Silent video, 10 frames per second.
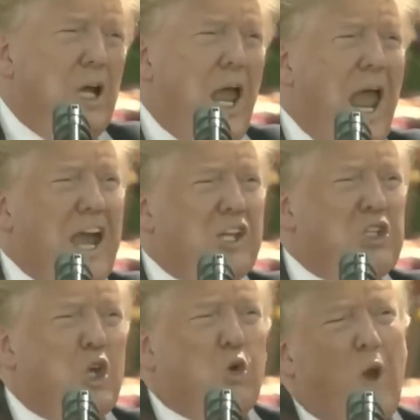As
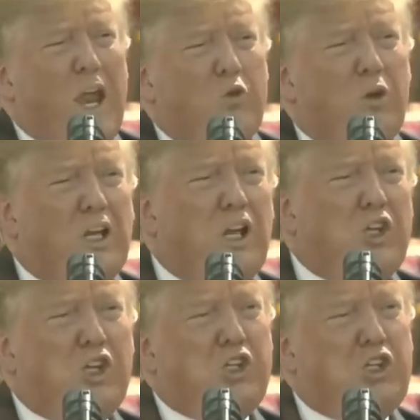the great
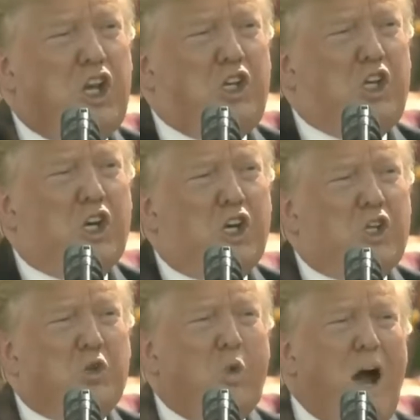religious teacher
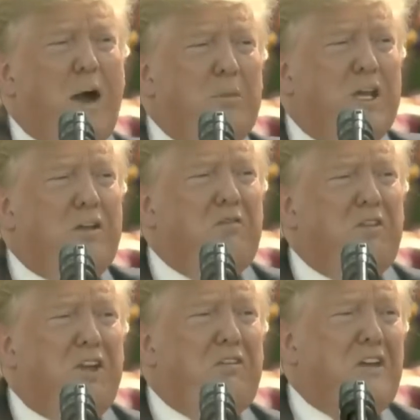Swami
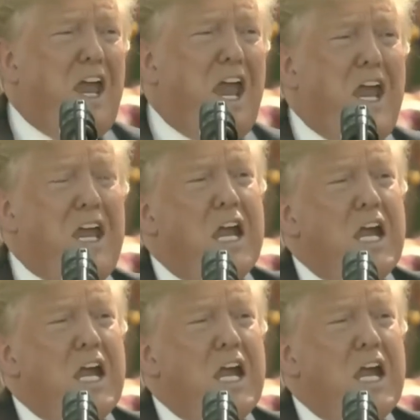Vivekananda